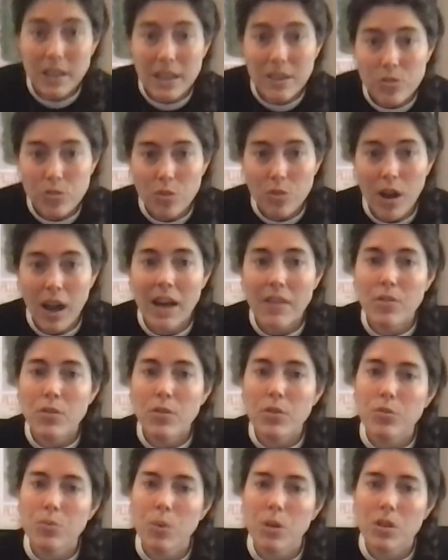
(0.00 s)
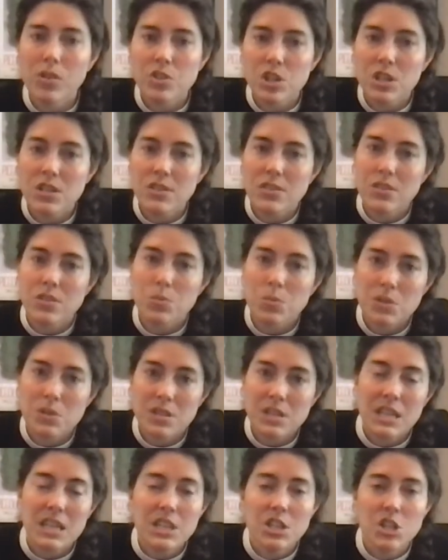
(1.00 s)
his travels while Jesus was
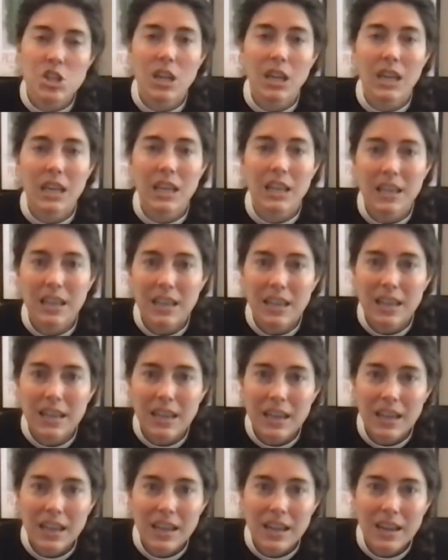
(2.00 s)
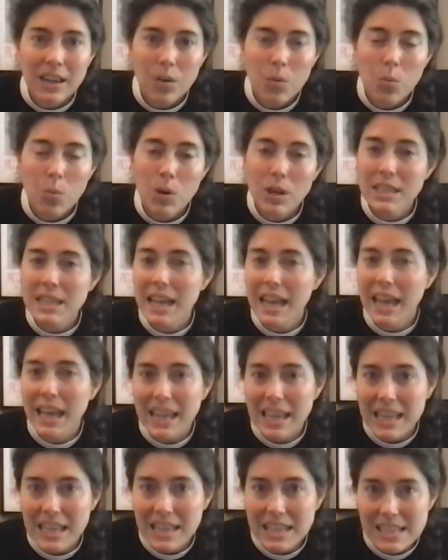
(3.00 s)
teaching, one
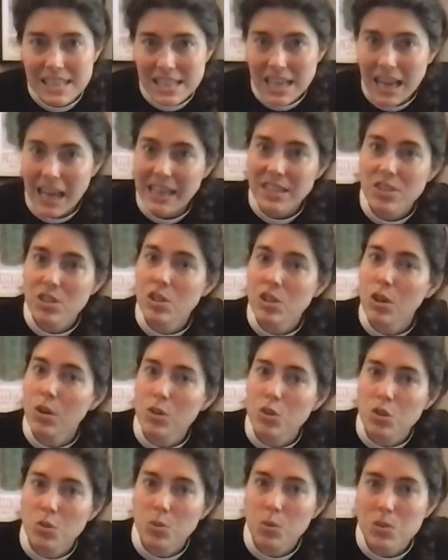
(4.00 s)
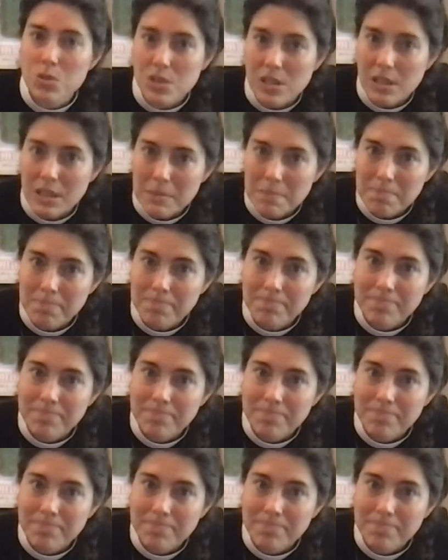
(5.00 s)
day he decided to go to Jerusalem,